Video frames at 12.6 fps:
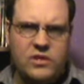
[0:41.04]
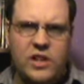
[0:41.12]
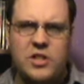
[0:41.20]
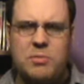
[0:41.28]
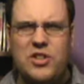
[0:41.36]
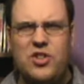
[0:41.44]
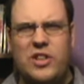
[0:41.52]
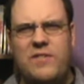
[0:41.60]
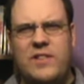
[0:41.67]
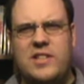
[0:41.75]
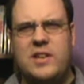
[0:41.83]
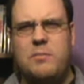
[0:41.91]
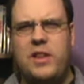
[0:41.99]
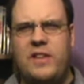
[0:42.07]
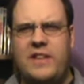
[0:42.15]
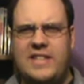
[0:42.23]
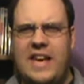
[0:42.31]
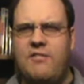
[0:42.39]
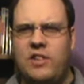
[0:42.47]
Especially if it's something
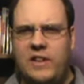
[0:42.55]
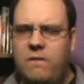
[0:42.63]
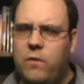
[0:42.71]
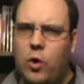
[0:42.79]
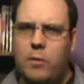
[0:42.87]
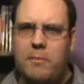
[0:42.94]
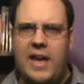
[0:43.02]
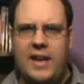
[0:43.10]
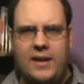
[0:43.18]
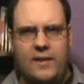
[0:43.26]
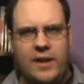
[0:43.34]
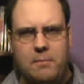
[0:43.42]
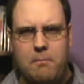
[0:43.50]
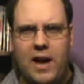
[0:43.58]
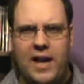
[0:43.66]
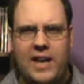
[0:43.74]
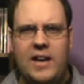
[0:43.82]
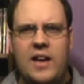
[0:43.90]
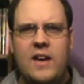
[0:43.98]
that's heavily formatted, like
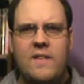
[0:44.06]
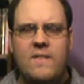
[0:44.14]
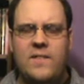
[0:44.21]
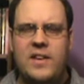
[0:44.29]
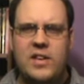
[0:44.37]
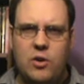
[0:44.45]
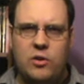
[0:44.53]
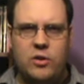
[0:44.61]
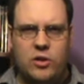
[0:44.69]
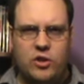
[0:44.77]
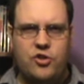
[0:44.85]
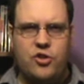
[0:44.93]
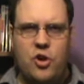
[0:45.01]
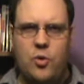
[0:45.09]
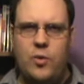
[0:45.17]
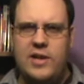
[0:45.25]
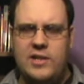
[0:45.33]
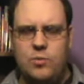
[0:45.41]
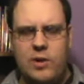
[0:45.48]
my Video Clerk show
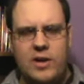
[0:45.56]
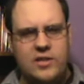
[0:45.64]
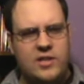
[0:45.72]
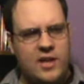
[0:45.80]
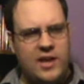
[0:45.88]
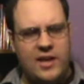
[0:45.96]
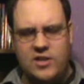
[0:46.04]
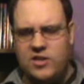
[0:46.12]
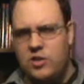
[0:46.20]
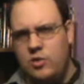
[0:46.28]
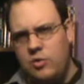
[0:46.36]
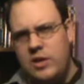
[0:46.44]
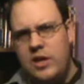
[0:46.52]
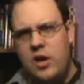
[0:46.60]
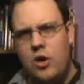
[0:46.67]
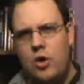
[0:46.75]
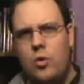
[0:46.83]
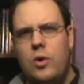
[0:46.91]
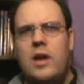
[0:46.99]
is, where it's done at a
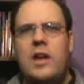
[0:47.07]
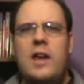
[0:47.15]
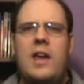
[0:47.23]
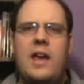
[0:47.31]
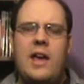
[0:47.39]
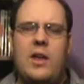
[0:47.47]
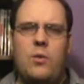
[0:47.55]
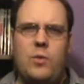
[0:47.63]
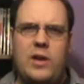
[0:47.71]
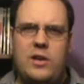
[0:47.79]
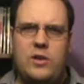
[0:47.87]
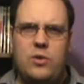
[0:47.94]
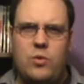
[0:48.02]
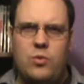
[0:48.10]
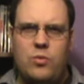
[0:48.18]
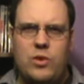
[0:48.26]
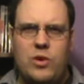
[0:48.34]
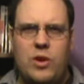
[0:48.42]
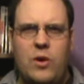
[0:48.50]
studio, and we
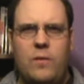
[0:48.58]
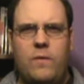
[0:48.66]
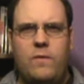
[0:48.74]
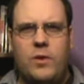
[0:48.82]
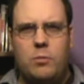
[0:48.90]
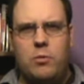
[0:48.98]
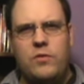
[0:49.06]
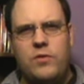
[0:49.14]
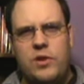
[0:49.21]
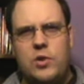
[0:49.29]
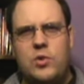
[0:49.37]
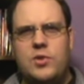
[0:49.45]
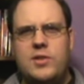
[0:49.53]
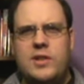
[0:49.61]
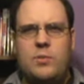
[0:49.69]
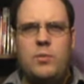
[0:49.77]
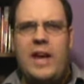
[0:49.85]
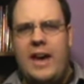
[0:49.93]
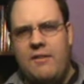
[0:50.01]
do, you know, film reviews,
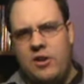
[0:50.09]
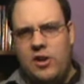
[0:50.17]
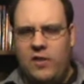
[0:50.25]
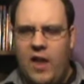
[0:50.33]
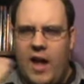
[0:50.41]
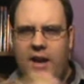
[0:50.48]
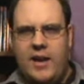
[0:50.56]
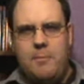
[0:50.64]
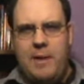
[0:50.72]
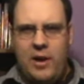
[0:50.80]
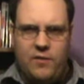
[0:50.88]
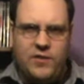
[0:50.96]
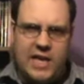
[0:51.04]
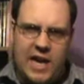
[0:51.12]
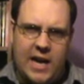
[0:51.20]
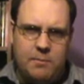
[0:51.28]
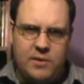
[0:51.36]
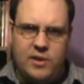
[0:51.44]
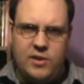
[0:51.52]
and we have an allotted amount of
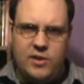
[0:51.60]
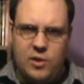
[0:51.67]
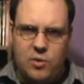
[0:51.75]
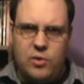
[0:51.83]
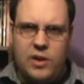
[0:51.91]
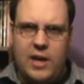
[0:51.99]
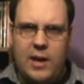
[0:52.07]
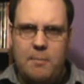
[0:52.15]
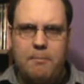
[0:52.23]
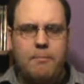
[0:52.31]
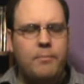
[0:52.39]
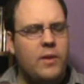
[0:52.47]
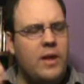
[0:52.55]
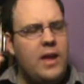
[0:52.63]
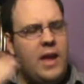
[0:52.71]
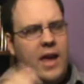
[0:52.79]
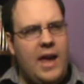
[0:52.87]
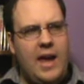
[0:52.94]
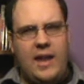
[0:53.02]
time to do them,
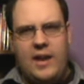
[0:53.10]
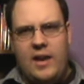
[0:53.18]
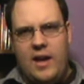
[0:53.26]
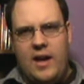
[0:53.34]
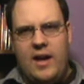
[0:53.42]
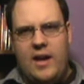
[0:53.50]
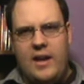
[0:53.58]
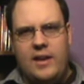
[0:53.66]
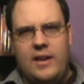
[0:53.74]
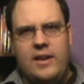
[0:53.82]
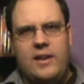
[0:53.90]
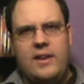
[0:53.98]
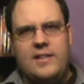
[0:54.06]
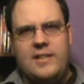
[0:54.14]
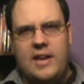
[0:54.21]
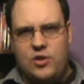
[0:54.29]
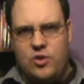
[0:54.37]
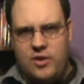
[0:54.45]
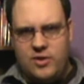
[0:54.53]
and
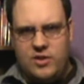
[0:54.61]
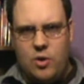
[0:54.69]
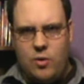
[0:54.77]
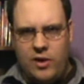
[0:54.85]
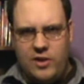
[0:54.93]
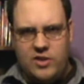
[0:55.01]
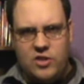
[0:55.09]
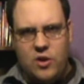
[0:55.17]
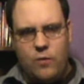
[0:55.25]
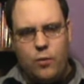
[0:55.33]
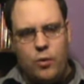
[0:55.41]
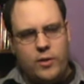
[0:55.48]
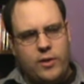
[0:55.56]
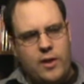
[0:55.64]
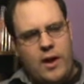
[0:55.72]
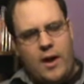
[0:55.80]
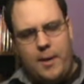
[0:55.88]
etc., so on and so forth.